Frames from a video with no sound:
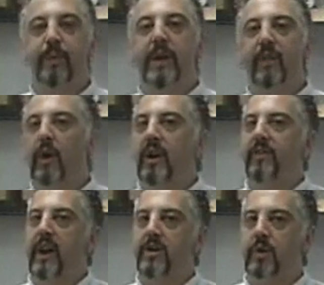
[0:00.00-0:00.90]
be very
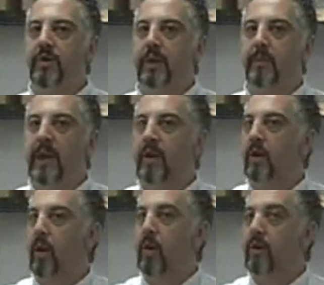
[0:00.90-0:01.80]
adventurous and make
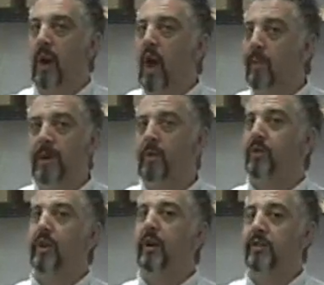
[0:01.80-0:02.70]
your own almond
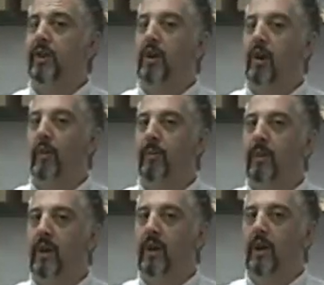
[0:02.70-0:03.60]
croissants at home,
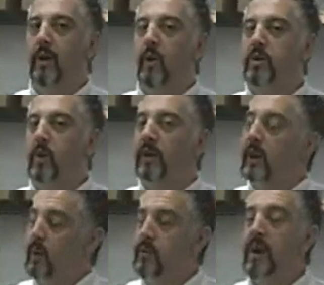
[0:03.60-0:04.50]
which one
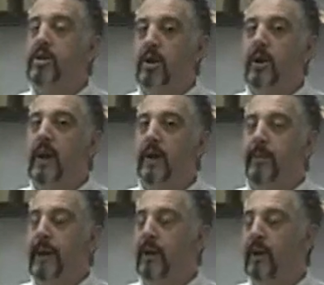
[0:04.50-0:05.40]
day we might show you how to
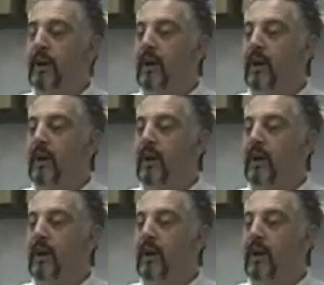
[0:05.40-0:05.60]
make.